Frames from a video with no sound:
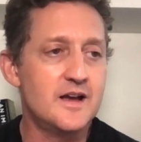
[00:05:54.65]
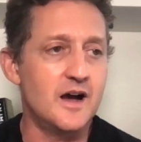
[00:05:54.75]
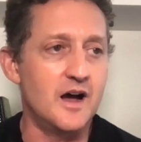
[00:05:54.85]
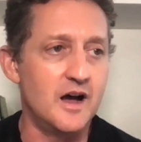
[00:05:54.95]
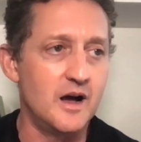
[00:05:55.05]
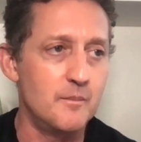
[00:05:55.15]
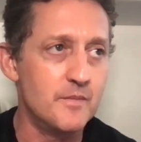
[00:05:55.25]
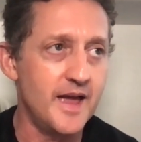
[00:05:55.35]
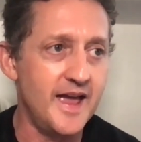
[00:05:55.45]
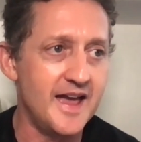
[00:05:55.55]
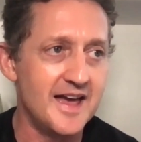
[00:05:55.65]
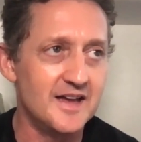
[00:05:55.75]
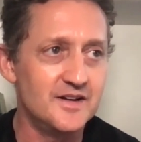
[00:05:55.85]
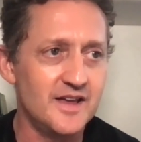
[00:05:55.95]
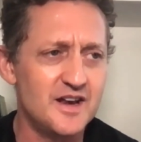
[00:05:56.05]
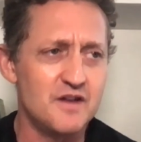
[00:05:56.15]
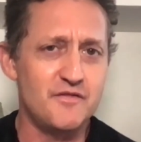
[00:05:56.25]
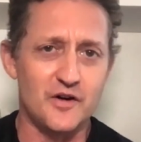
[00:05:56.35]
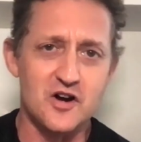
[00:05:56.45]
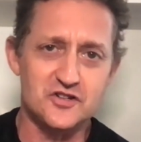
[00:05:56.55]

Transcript: um, and, and in a very